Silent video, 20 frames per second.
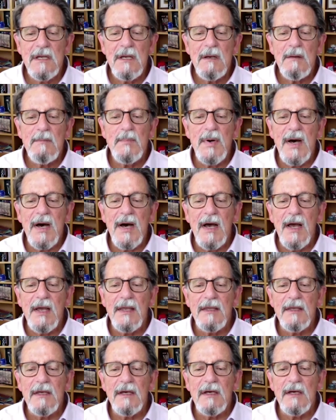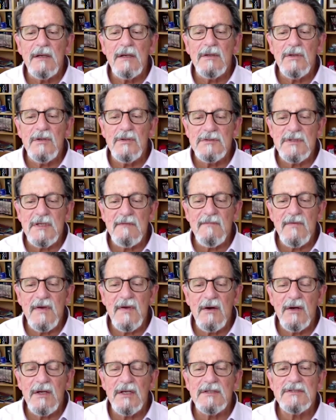by using
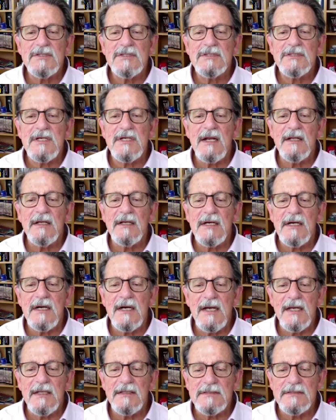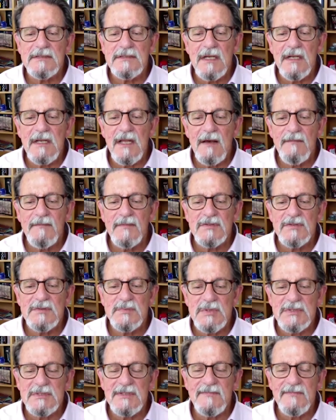various cytokines that have a
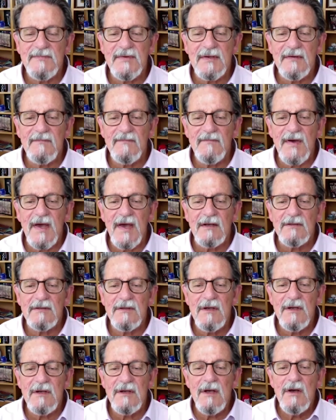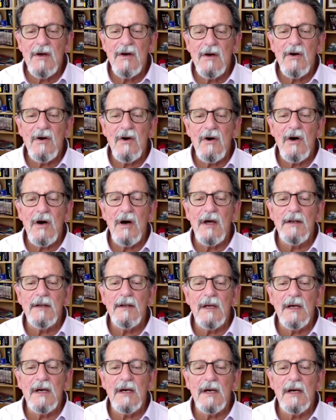specific effect
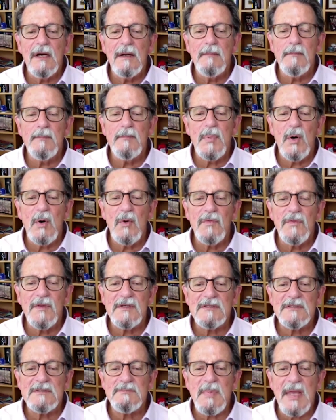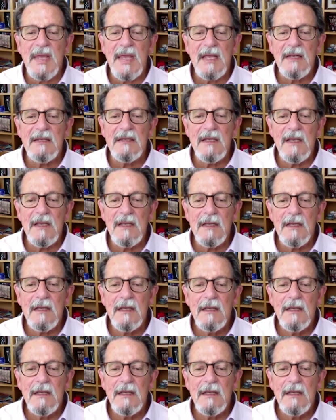on both expanding